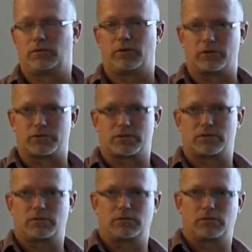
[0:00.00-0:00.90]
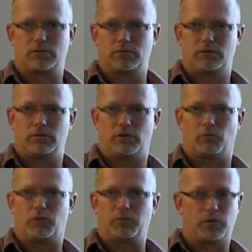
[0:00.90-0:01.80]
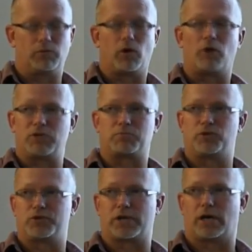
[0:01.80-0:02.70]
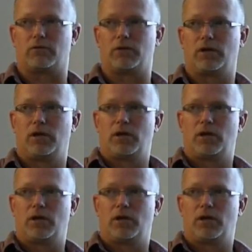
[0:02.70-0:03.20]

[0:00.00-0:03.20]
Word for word: There's you know we, we will always push out